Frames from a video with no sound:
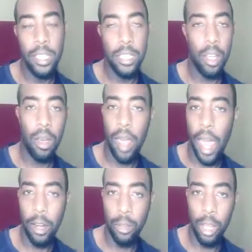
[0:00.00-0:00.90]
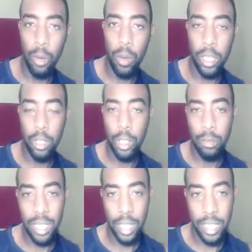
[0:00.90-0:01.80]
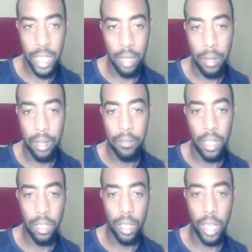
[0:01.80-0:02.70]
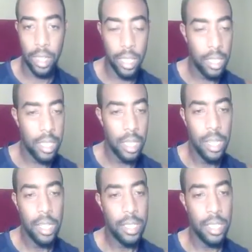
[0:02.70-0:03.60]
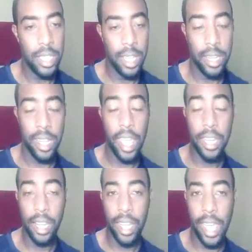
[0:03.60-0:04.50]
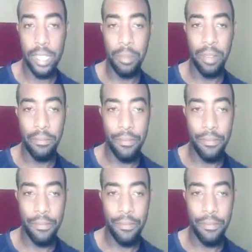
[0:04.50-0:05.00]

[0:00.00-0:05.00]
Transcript: So I don't know what YouTube is going to say about a video like this, since it technically hasn't been